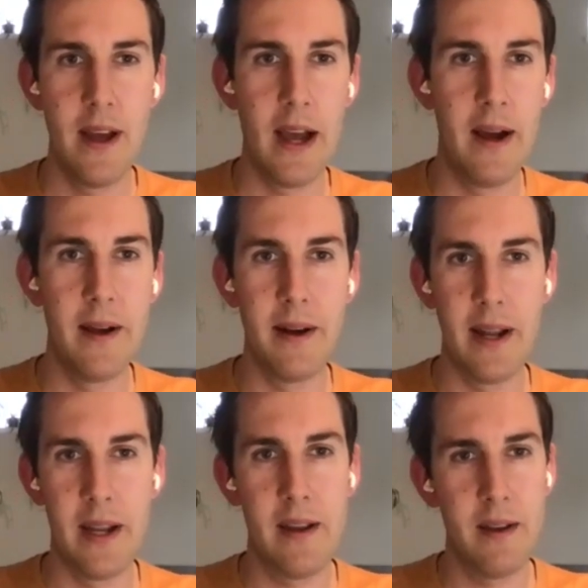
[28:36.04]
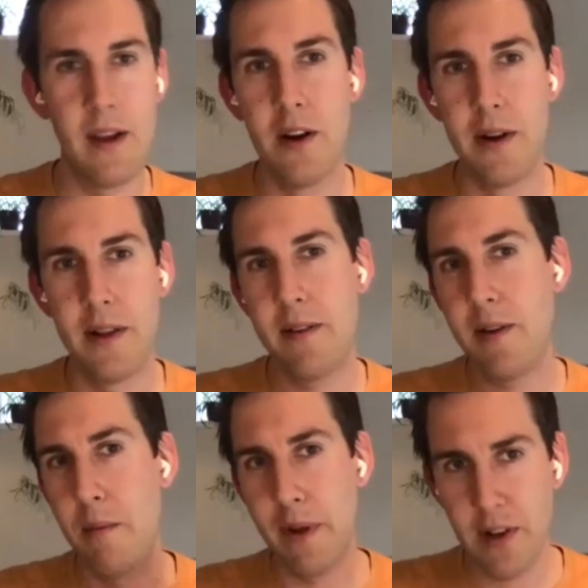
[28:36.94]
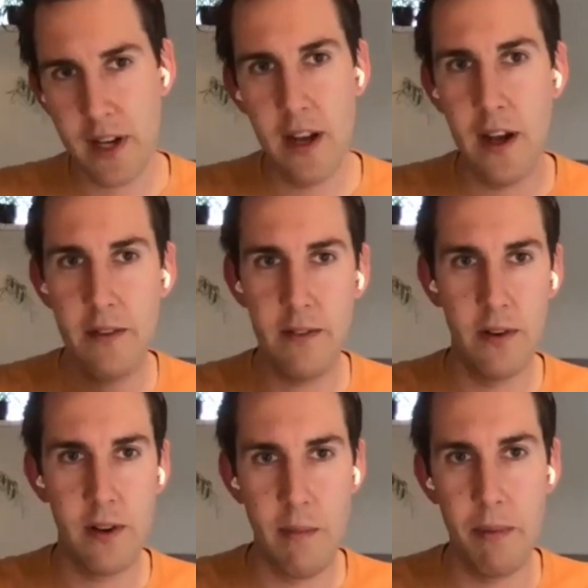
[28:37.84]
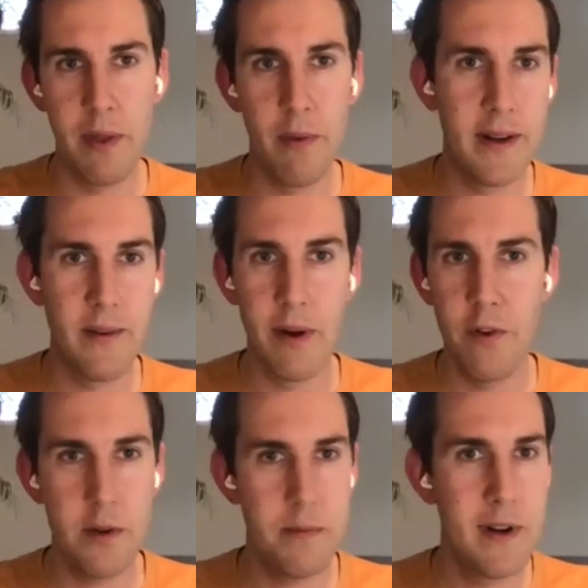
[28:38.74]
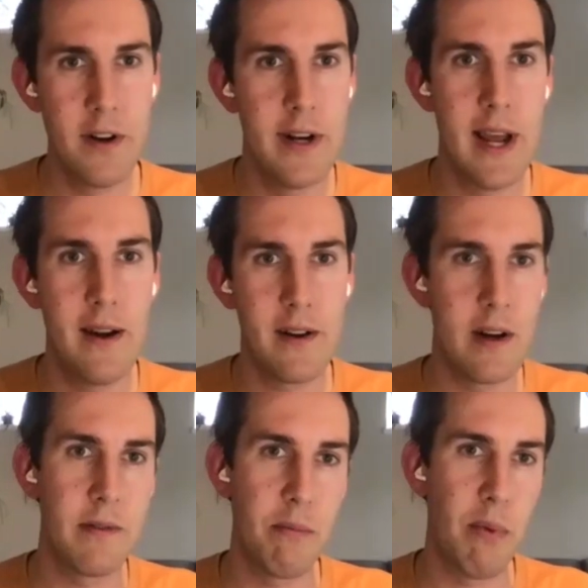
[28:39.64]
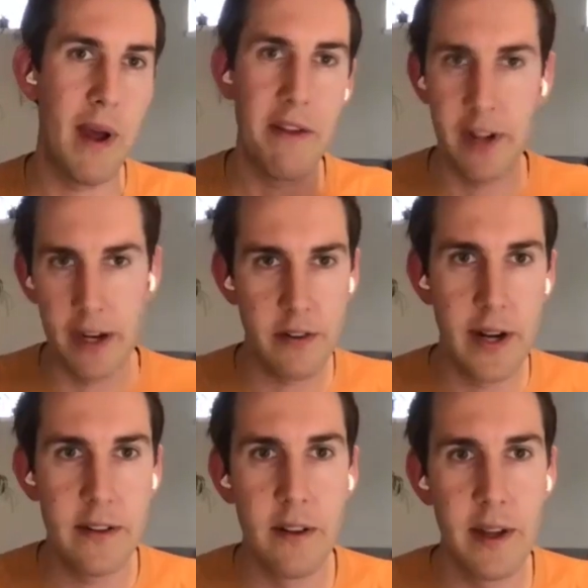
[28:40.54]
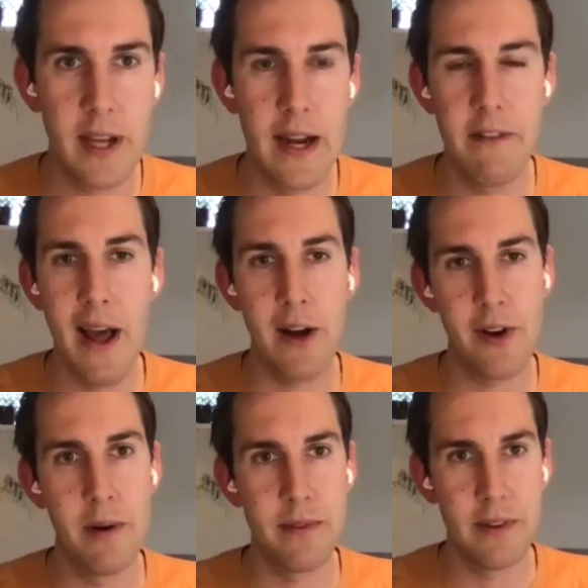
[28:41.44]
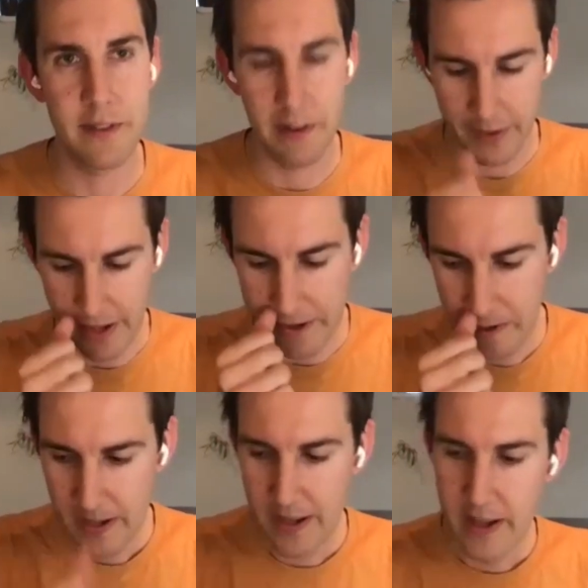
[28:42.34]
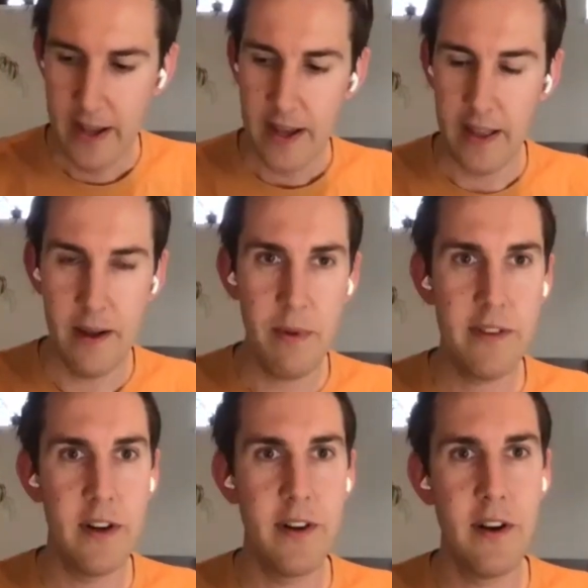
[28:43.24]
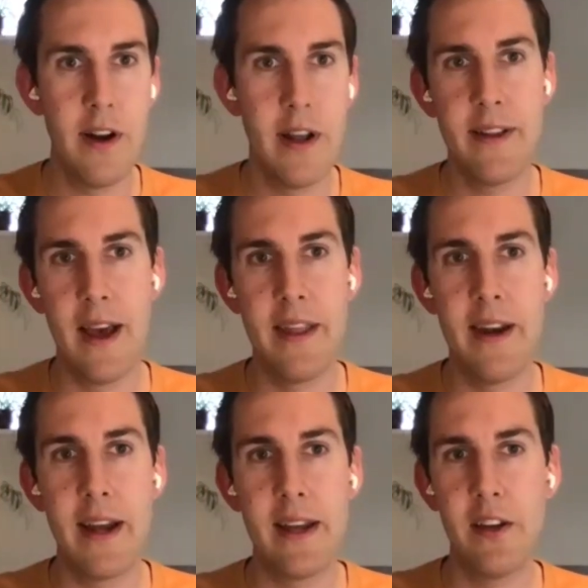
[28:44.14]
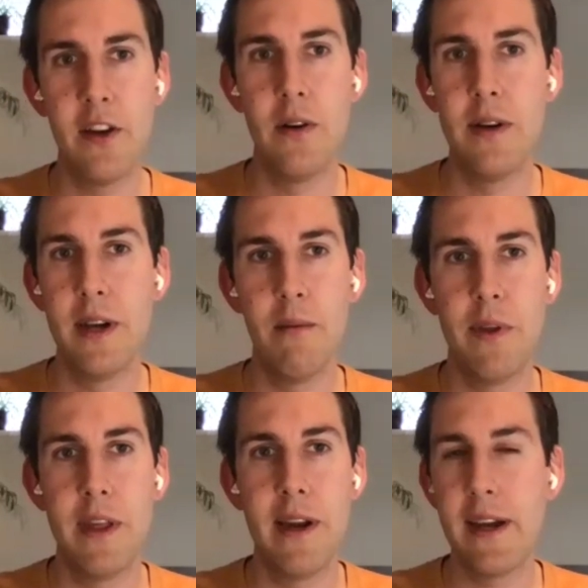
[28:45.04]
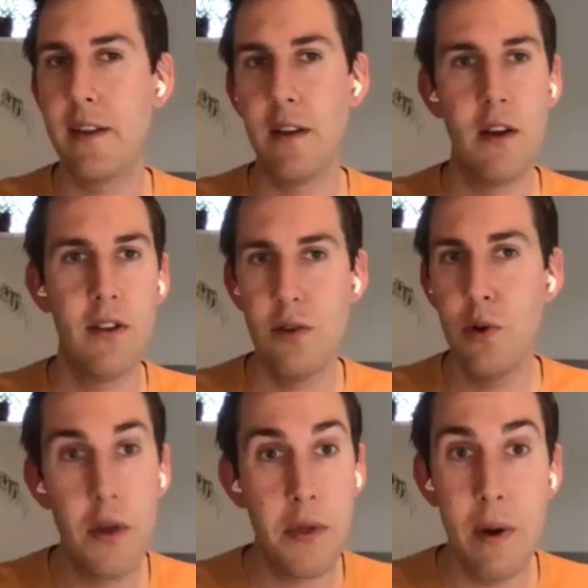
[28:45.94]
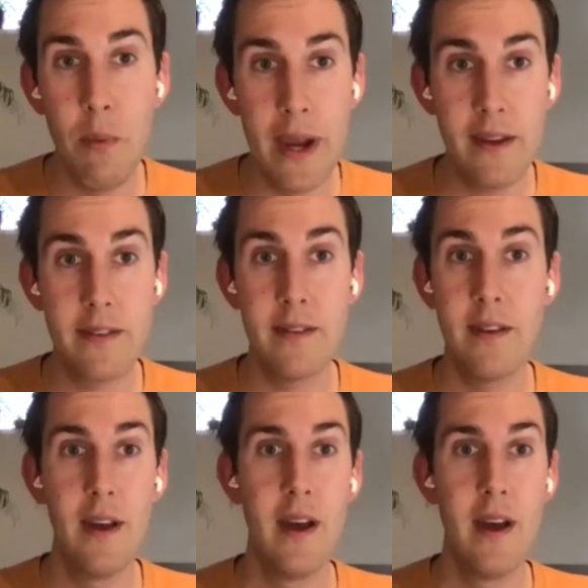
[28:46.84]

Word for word: Uh, like, you know, it's gonna be tricky to come up with the right reinforcement learning algorithms. We probably have to iterate on the kind of algorithms and stuff like that. And then we started on it, and then like, you know, within like two or three weeks,